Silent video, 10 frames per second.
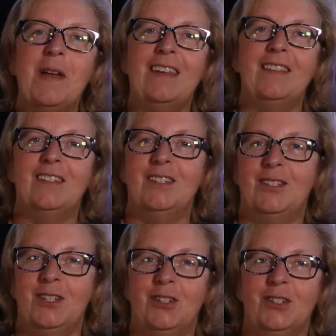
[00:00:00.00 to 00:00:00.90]
made the
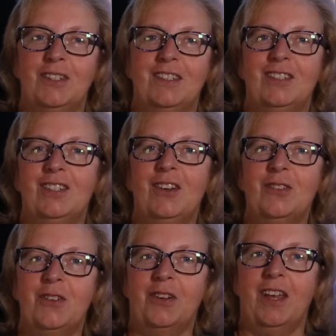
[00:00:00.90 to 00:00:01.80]
decision to
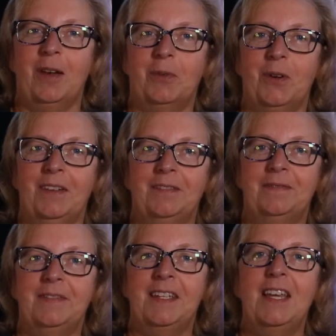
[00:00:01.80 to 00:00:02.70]
sell your campground,
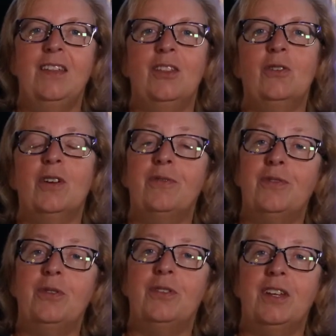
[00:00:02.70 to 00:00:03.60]
there are a
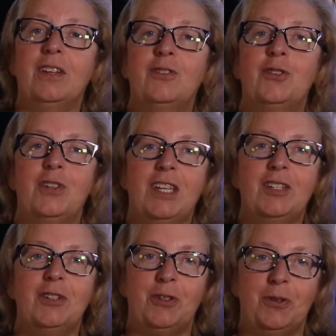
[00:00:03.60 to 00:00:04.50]
few things you
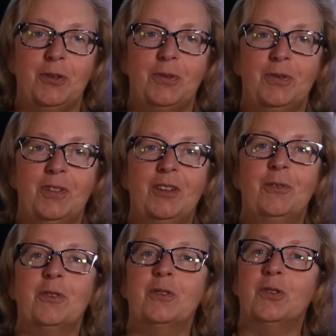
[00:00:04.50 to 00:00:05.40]
need to do in
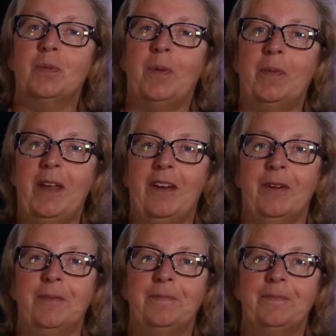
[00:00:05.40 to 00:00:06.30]
order to
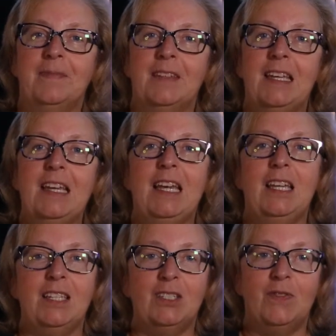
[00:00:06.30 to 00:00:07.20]
prepare.
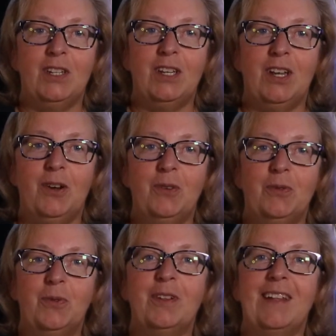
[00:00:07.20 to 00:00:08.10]
In this
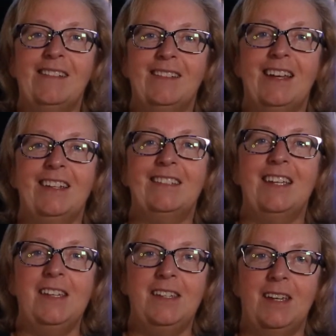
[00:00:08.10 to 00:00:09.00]
video, we'll outline
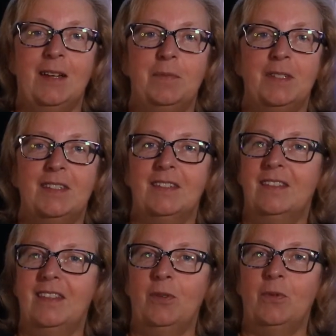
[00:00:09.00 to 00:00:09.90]
10 tips
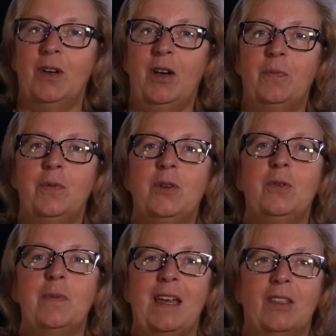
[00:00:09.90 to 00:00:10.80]
that will help
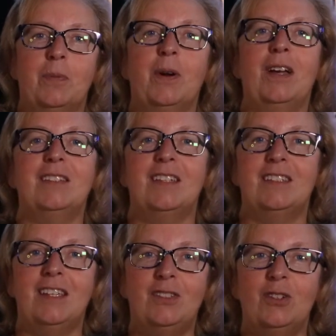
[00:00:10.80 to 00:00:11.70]
you make the
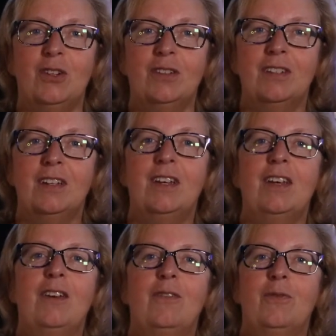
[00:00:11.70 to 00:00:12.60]
process easier
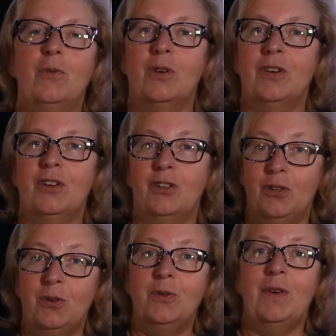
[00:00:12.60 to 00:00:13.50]
for
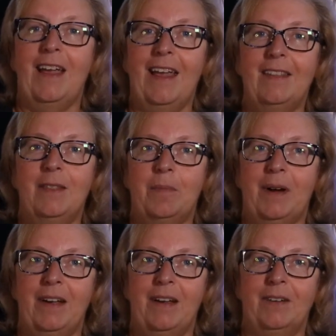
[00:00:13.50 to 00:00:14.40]
you and the
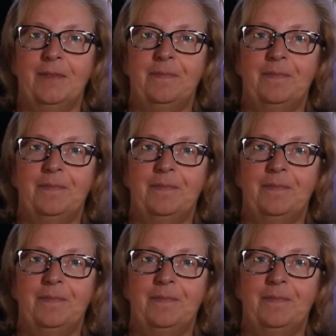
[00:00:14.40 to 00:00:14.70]
buyer.